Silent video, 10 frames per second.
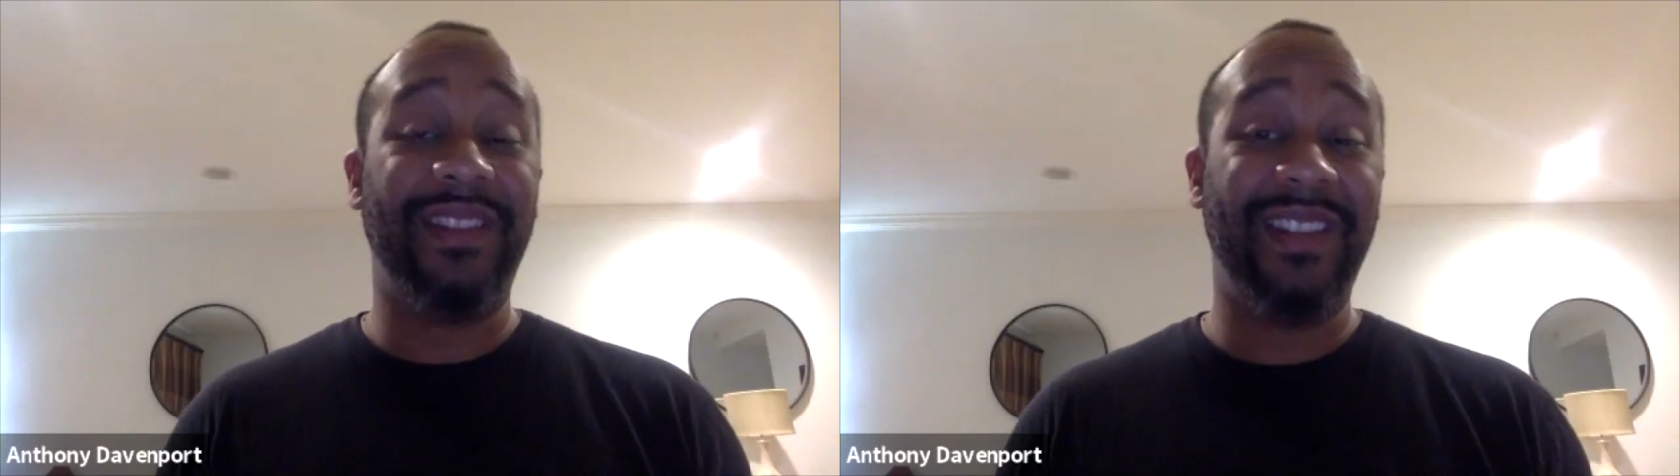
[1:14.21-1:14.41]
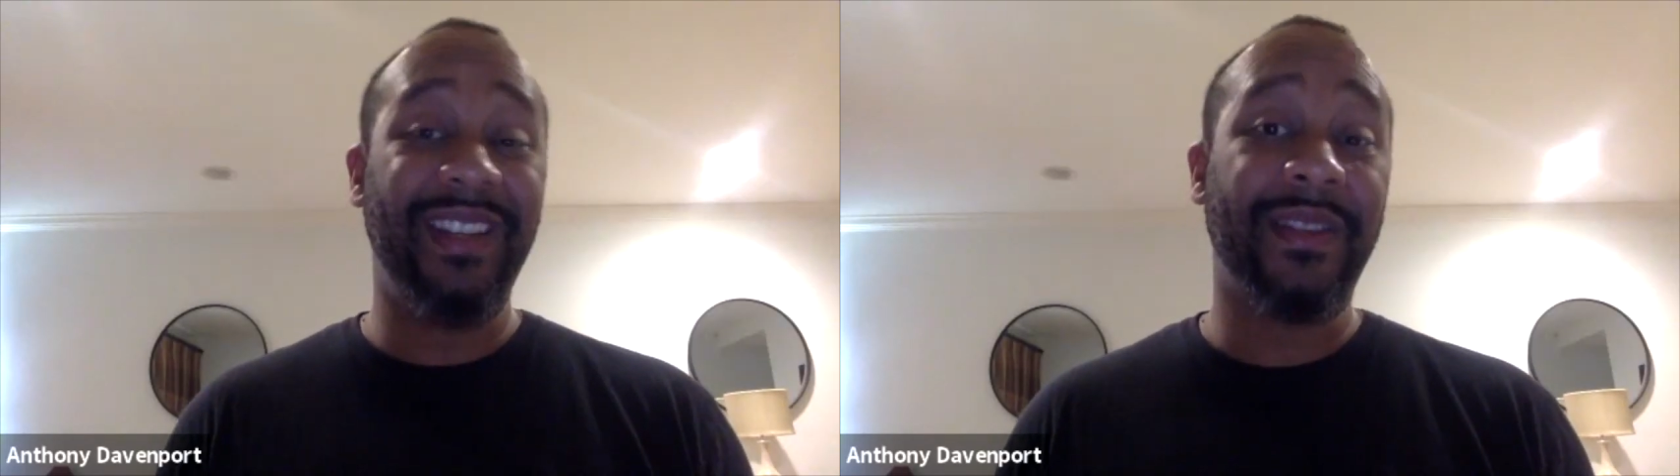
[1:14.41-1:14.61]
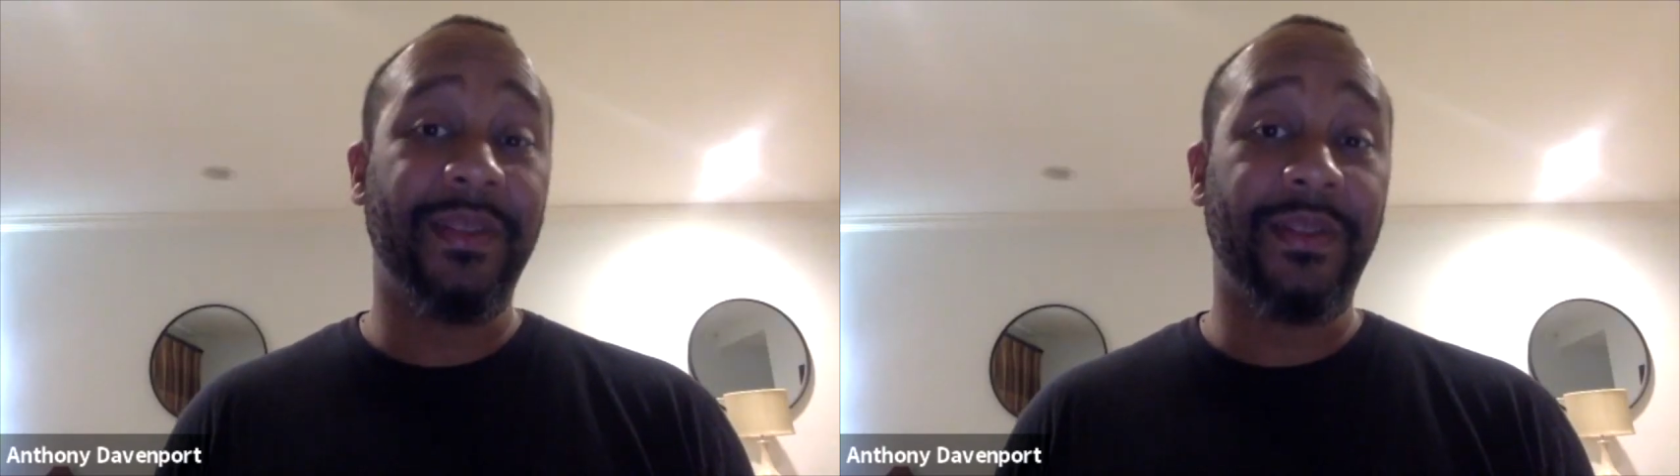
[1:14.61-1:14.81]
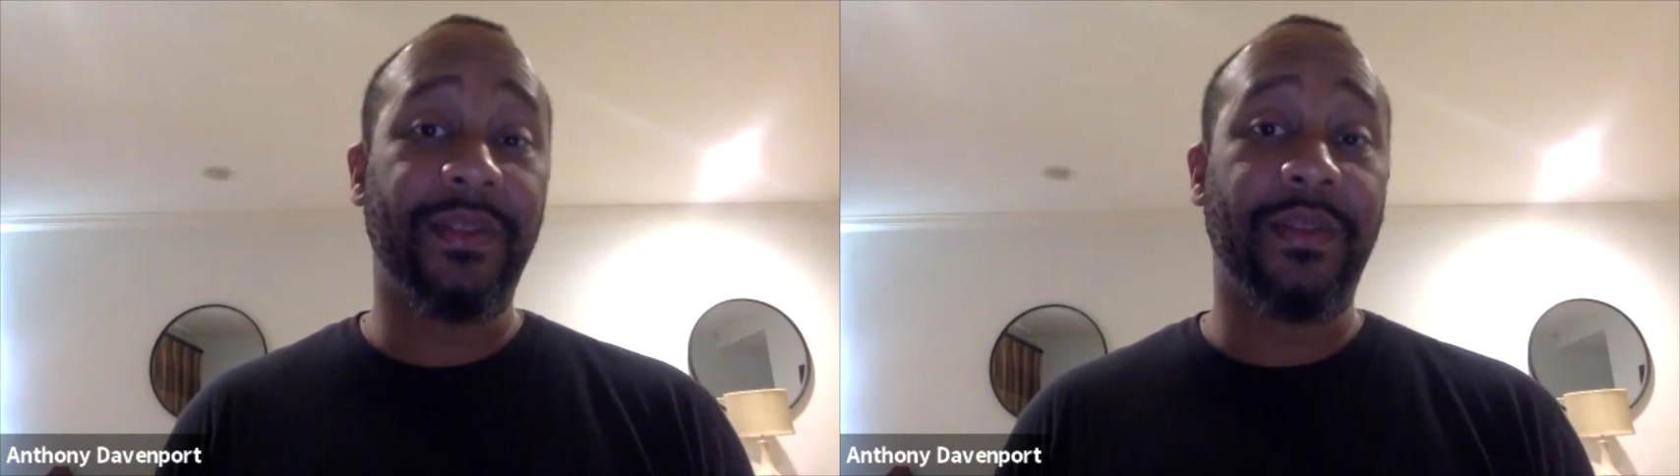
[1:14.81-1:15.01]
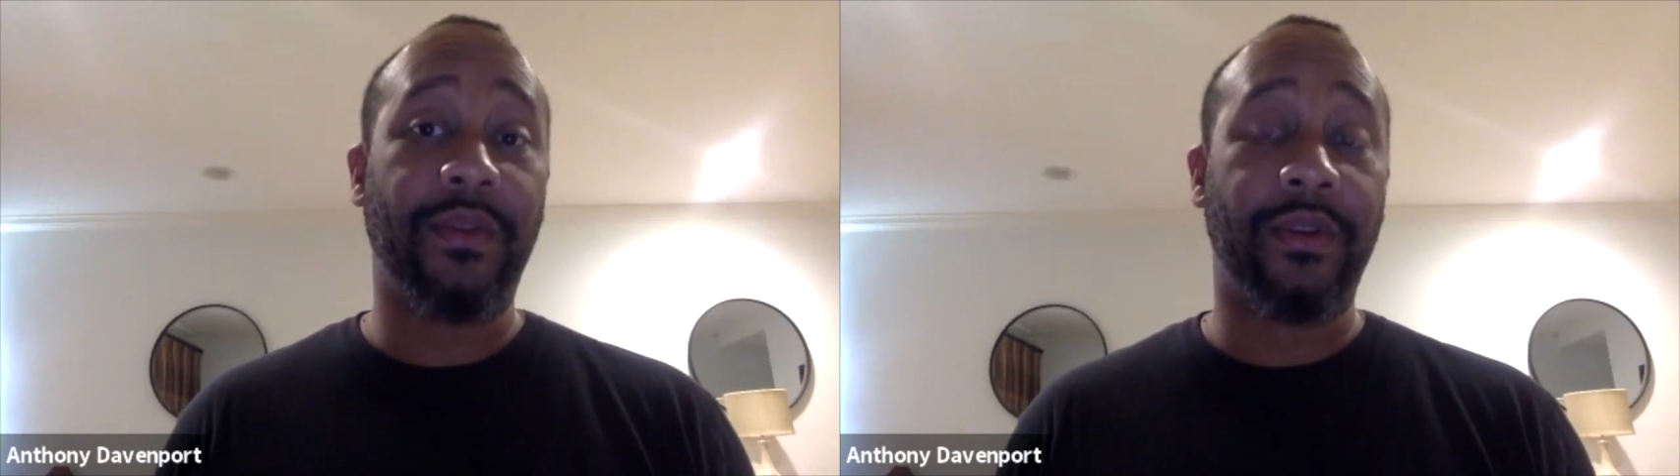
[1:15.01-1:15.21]
decent
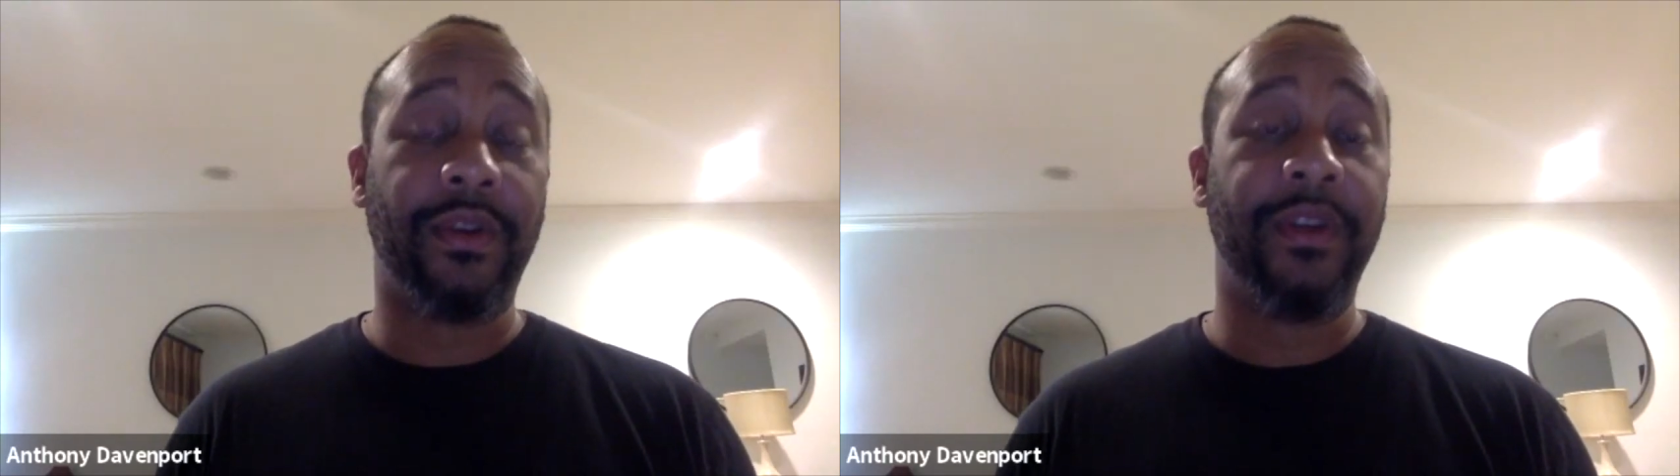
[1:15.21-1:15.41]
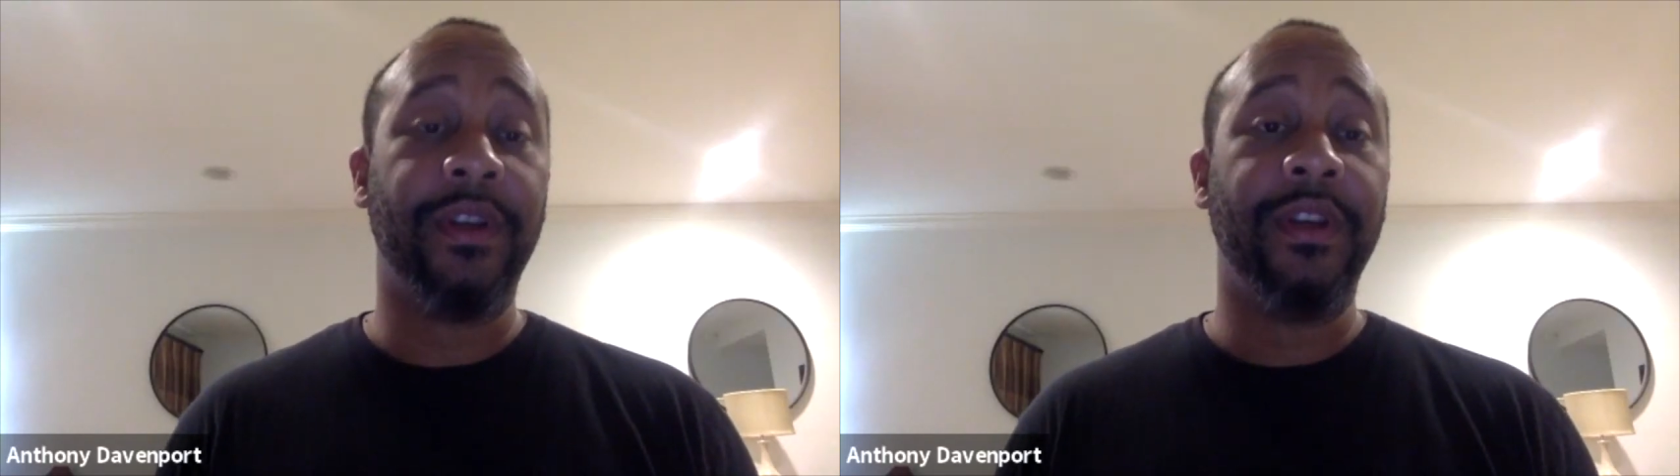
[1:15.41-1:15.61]
score